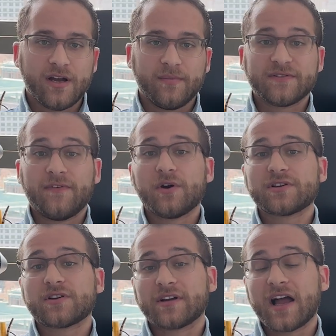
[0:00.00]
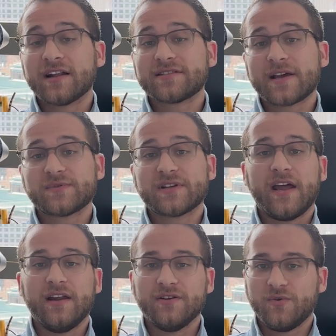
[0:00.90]
but to focus on concepts
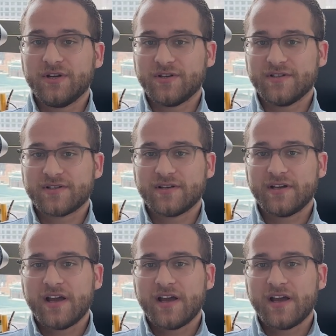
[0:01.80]
and intuitions.